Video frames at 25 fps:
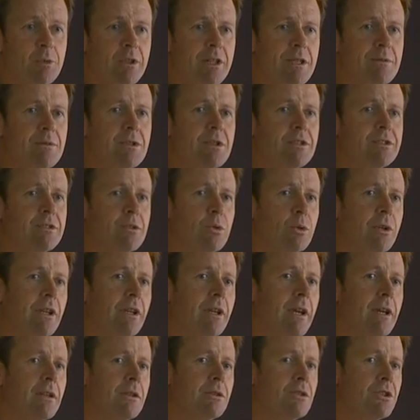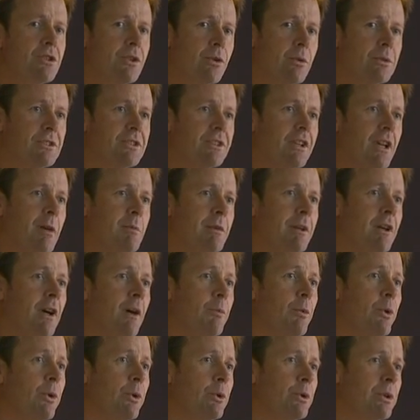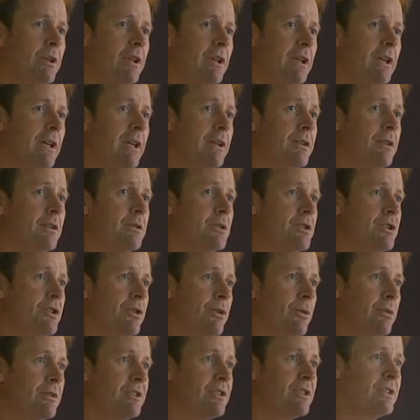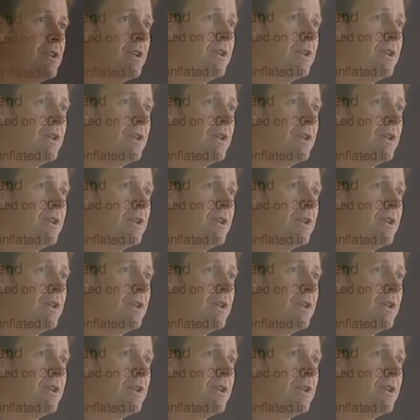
but even just looking at insurance coming up, who can get insurance